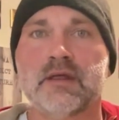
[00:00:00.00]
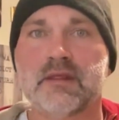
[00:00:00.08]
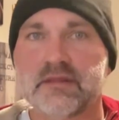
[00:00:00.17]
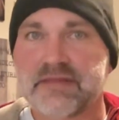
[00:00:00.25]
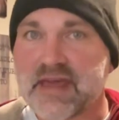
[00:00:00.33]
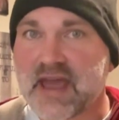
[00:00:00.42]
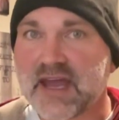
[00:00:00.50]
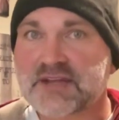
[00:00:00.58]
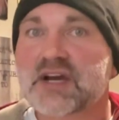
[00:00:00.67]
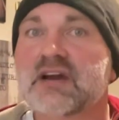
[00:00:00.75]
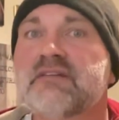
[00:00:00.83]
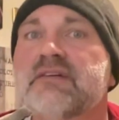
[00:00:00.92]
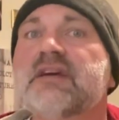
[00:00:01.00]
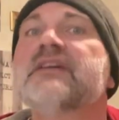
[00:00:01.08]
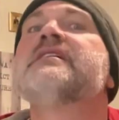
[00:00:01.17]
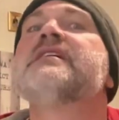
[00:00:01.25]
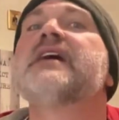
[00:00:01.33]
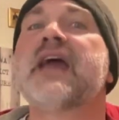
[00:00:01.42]
The H I
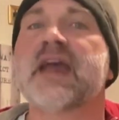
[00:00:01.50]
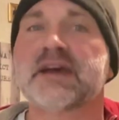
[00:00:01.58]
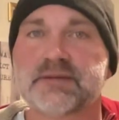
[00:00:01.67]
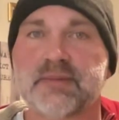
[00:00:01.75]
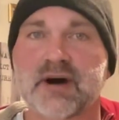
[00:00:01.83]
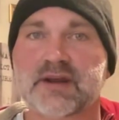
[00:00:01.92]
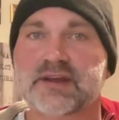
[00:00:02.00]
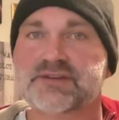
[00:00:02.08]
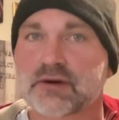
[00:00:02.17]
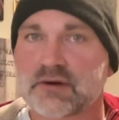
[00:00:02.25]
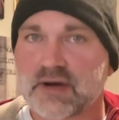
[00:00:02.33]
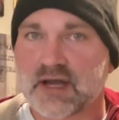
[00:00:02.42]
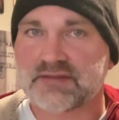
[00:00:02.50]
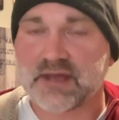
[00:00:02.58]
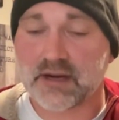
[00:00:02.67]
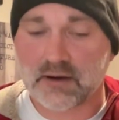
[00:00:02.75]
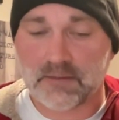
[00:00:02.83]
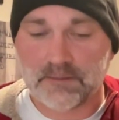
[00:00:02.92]
V antibodies are not
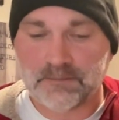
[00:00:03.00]
there.